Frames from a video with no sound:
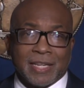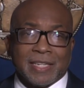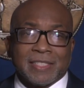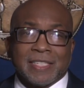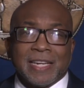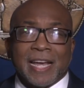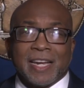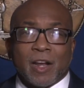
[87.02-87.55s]

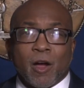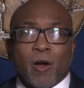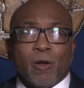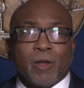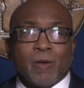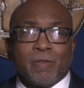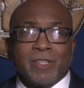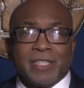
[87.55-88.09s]
Tonight,
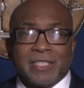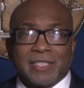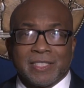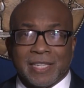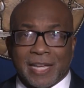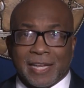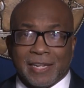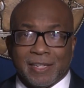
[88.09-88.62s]
all over this
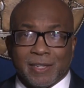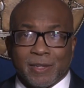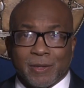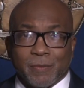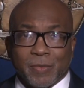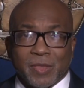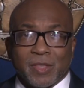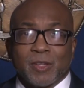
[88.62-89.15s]
state,
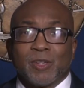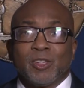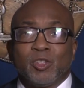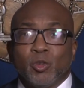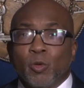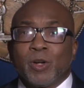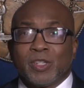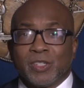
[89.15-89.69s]
there are
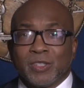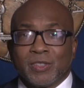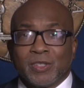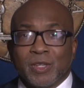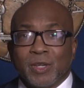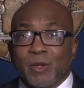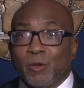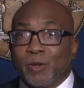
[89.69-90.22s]
Georgians
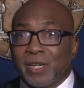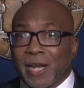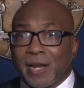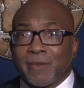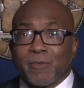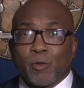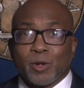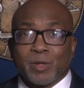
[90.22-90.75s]
who cannot
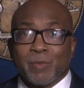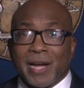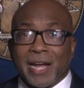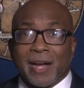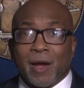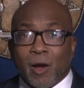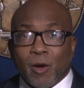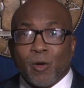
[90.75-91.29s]
afford to buy
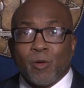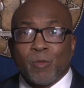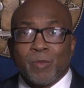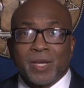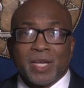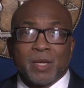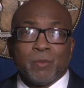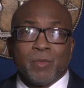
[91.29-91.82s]
a home
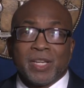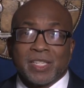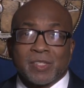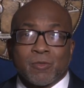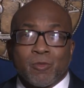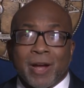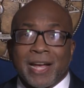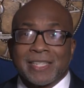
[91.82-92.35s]
because
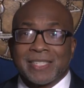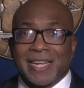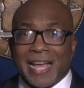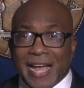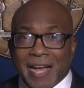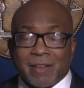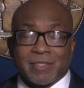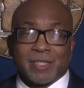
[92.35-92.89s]
of rising
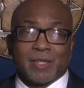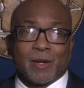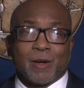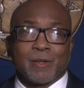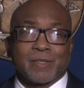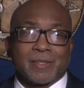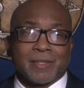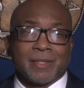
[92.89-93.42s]
housing
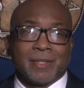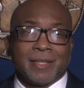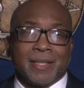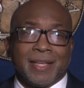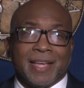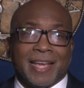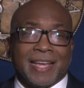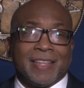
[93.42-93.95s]
costs.
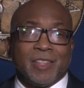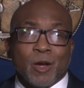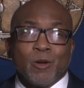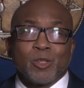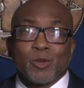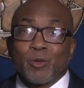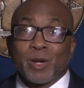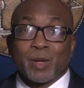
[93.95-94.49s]
And
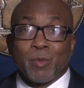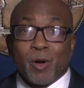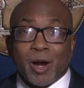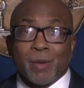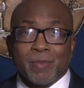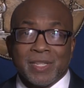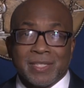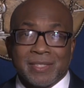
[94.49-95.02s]
those who are in
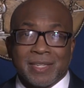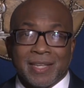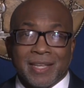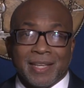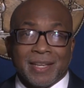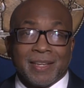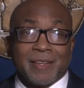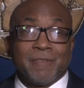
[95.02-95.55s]
apartments
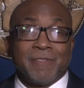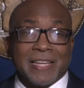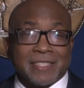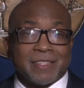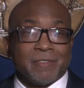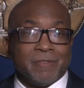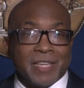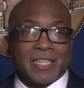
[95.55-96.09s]
could
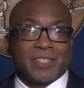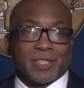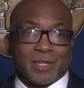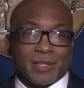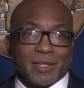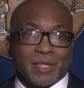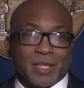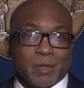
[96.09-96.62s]
face eviction
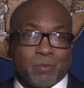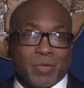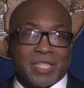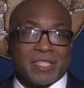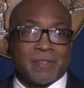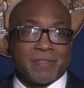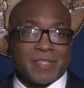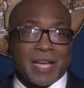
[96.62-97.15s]

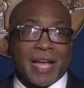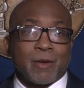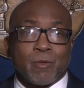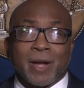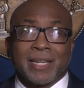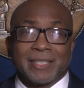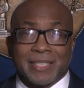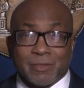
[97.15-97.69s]
because of
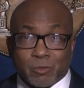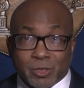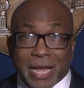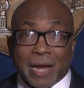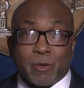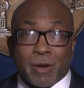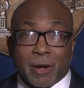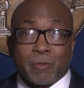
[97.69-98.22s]

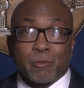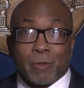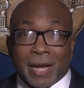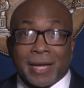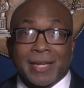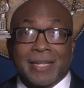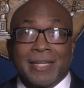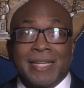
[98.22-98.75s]

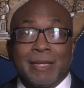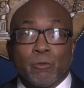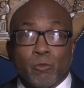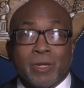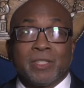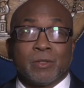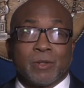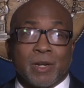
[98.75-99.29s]
skyrocketing
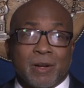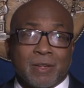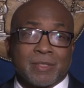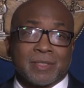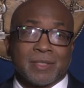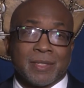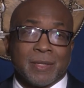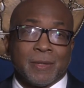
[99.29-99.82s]
rental
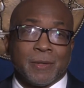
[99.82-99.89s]
costs.